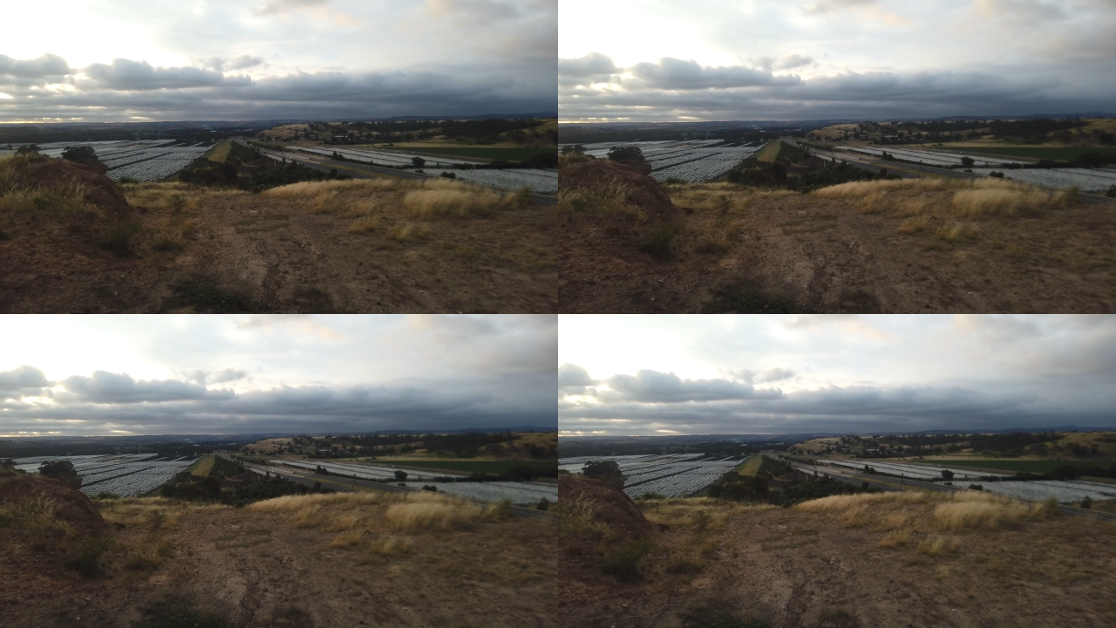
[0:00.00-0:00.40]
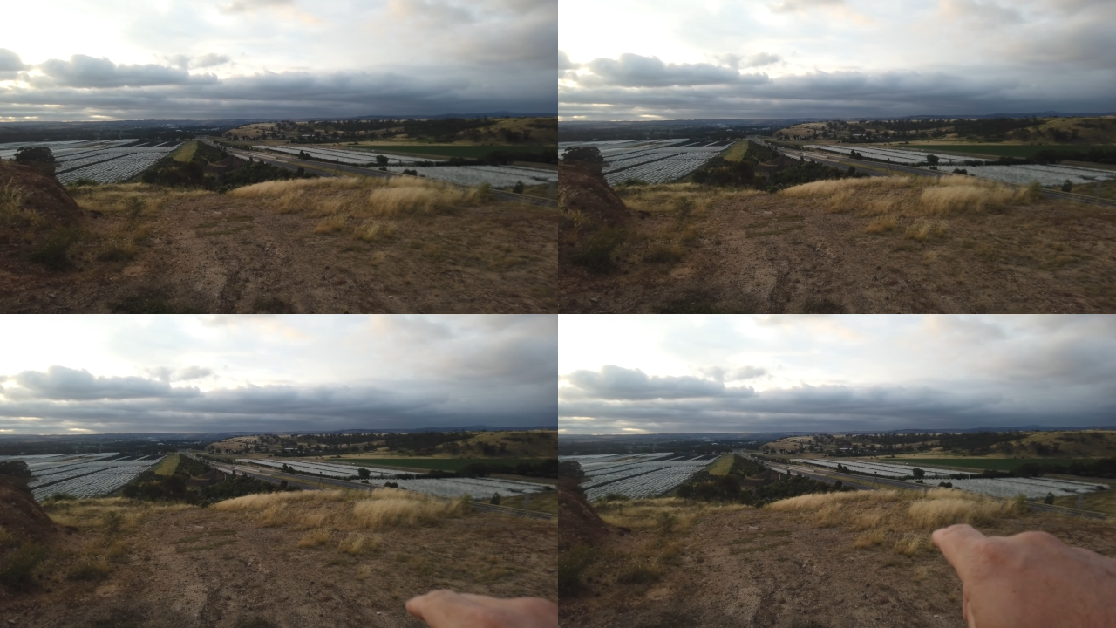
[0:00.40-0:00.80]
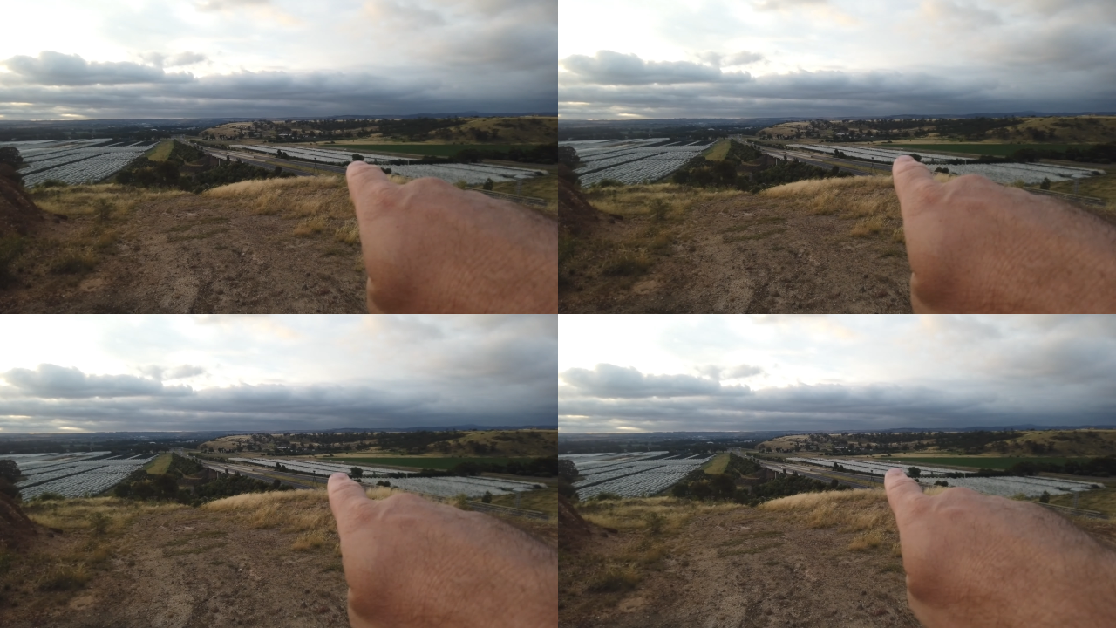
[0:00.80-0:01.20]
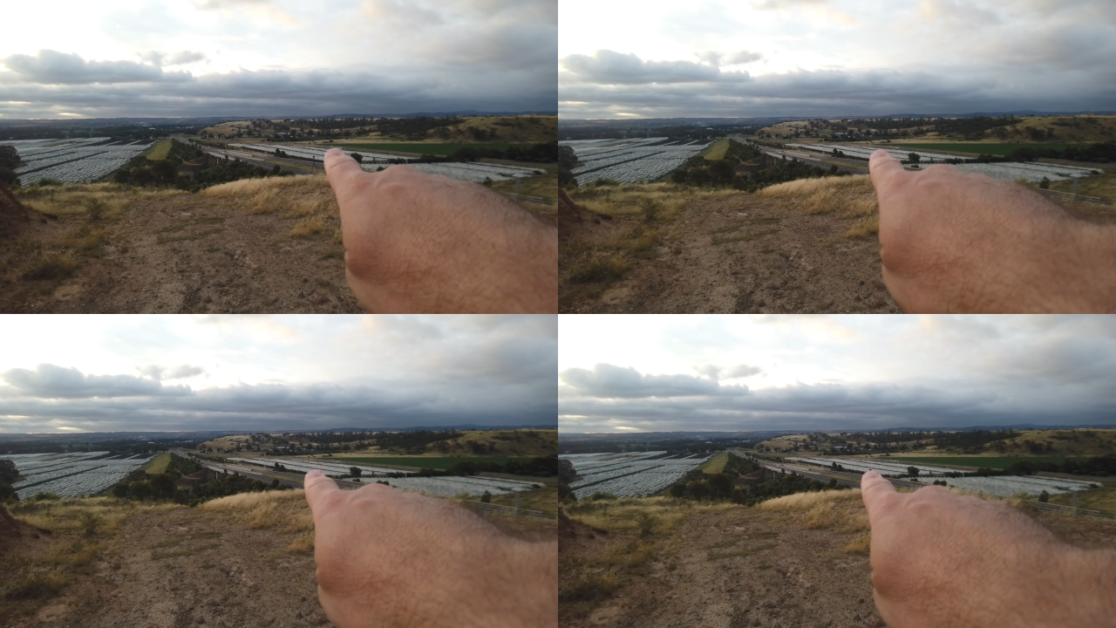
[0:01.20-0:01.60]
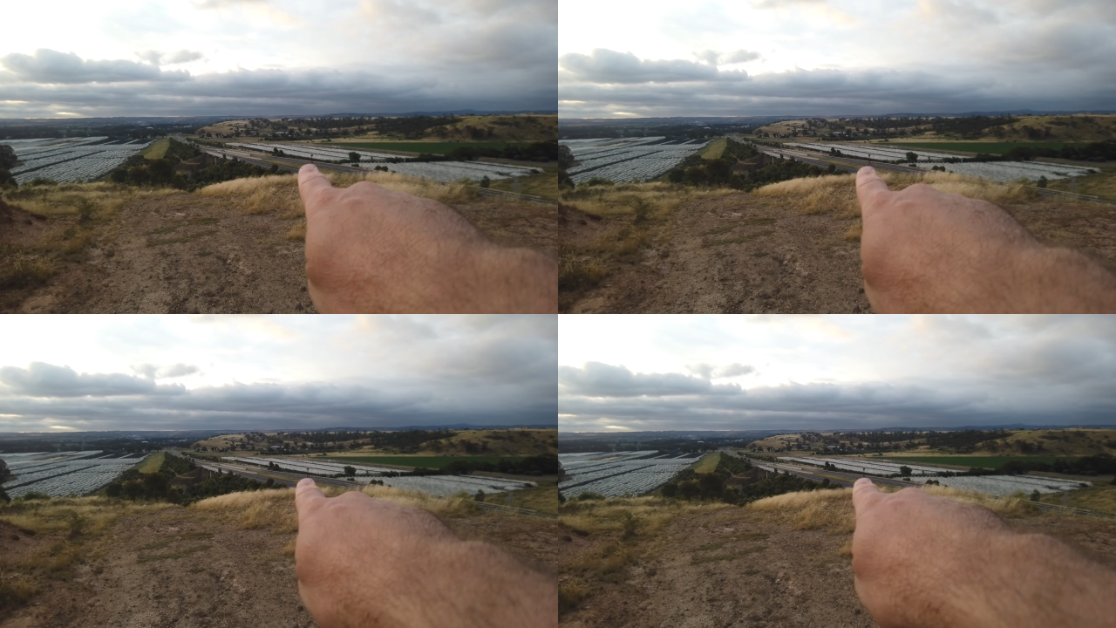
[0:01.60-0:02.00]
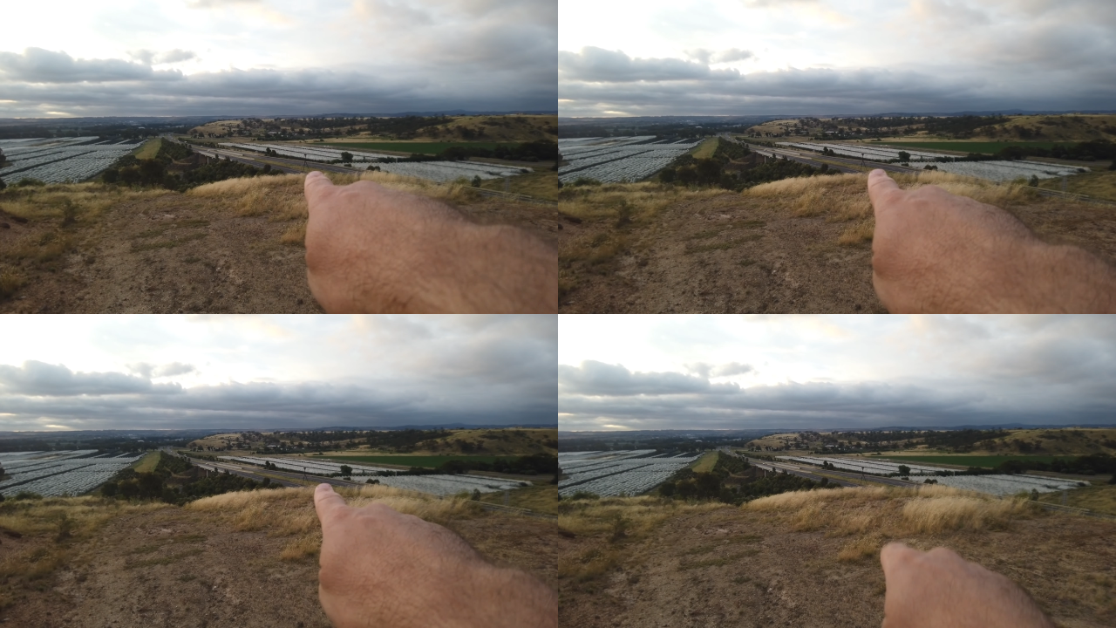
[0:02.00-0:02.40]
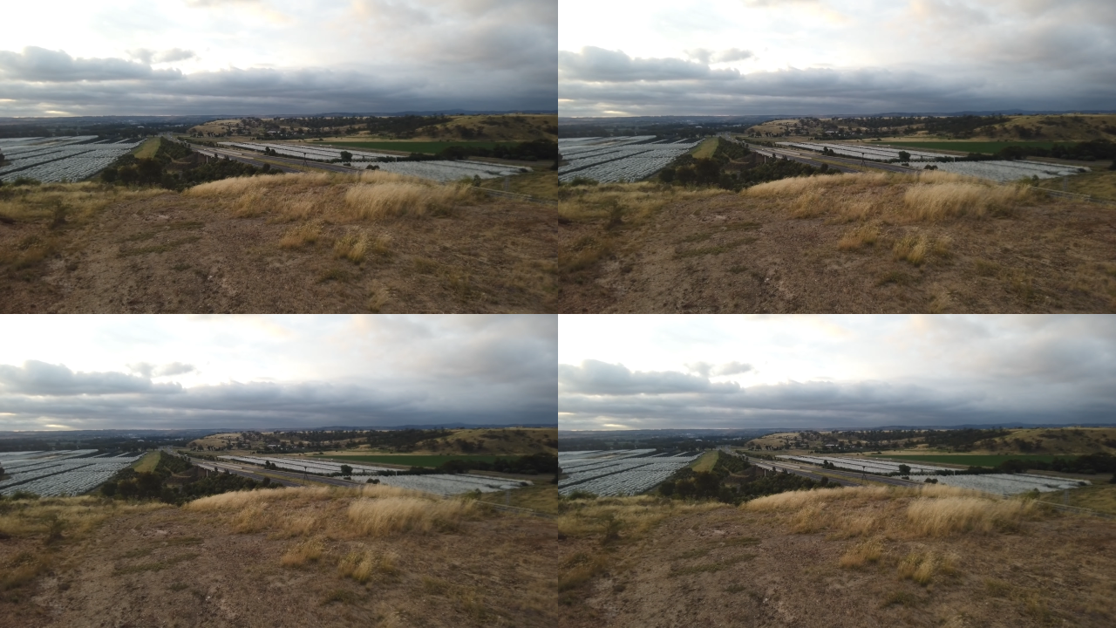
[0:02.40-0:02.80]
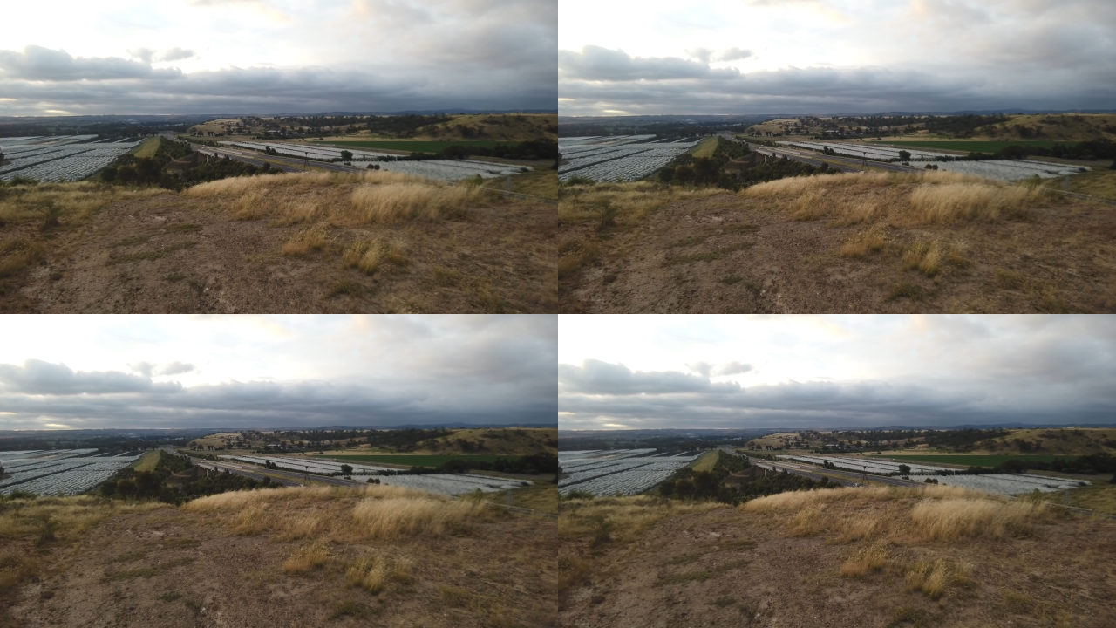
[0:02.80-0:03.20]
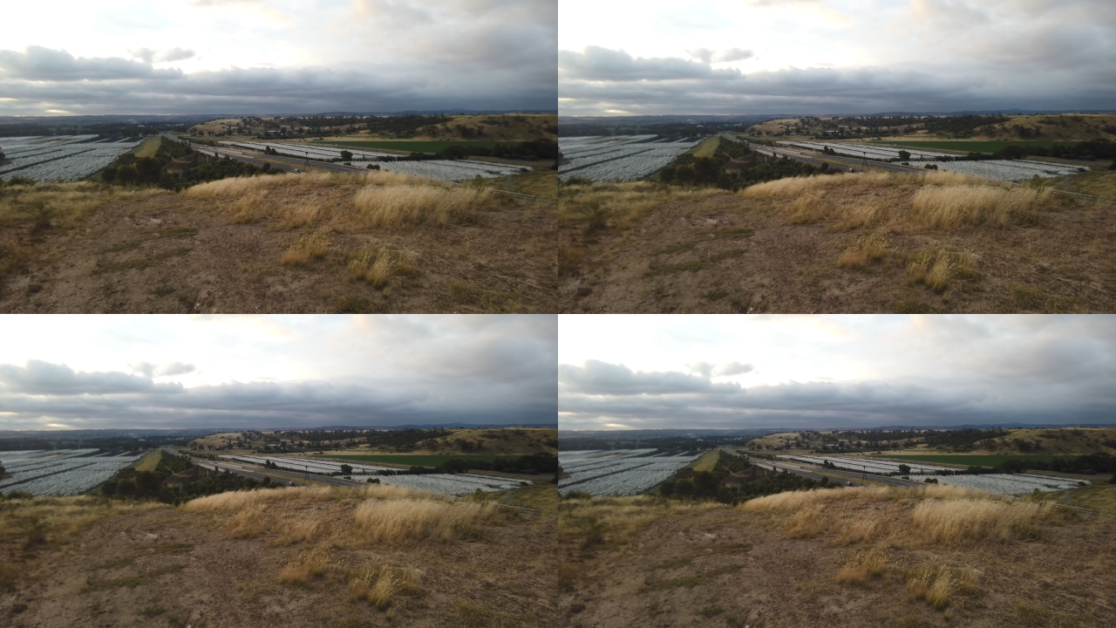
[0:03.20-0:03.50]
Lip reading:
[unreadable: no face in view]